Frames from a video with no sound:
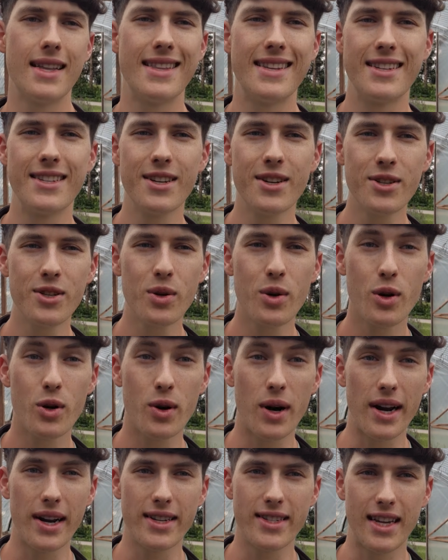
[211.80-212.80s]
This is also a
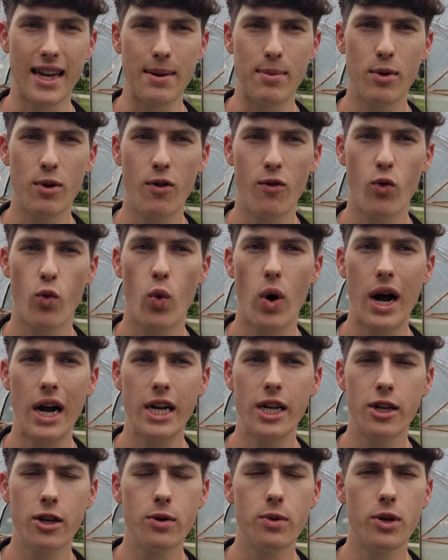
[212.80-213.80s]
great example of why
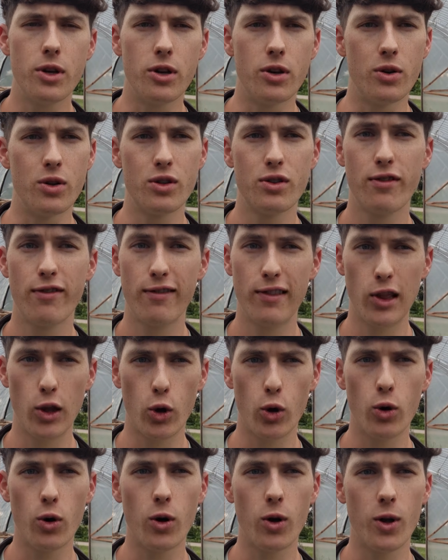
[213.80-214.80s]
you use
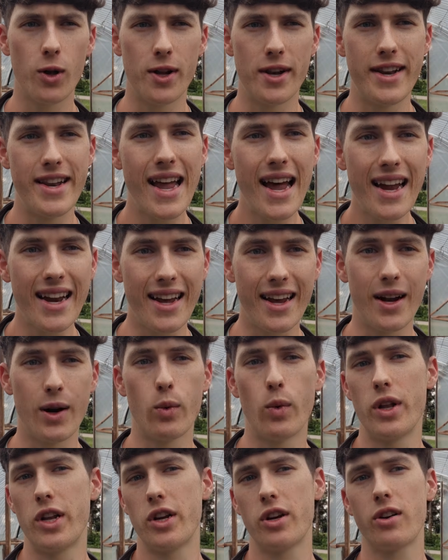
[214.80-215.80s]
floral
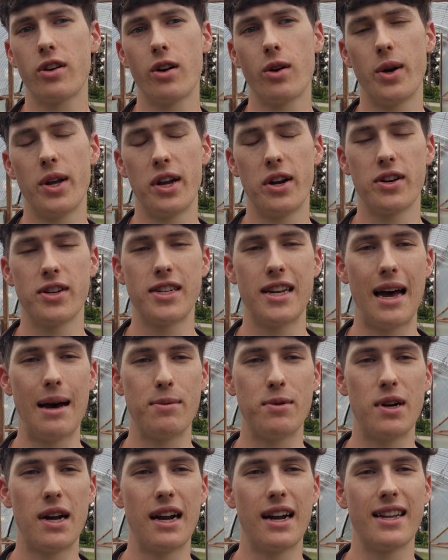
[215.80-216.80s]
netting when you're growing your
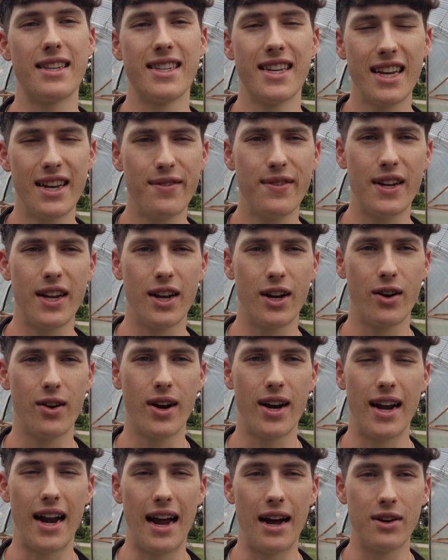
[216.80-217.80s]
snapdragons, even in a
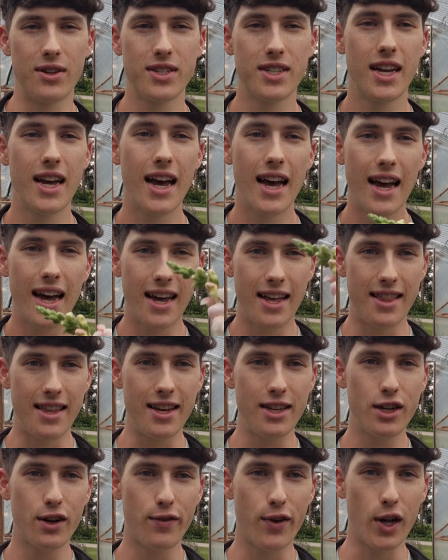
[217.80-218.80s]
greenhouse.
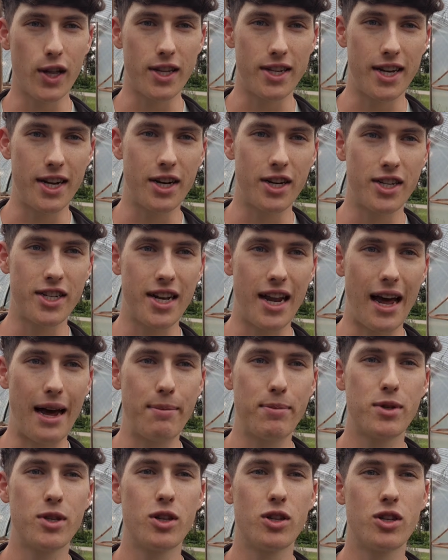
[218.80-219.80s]
These are volunteer
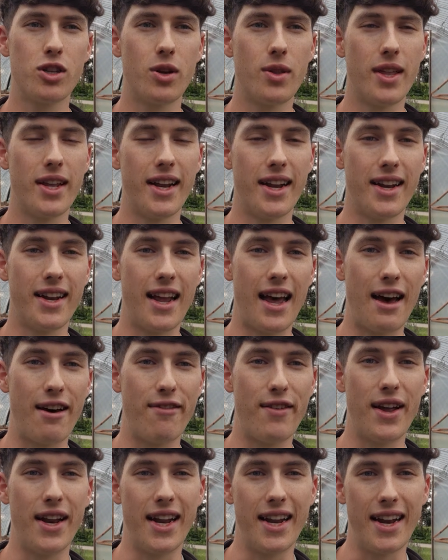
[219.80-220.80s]
snaps, so they didn't
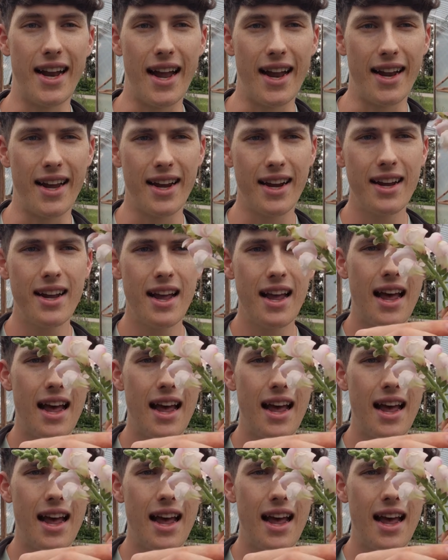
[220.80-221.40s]
have any netting,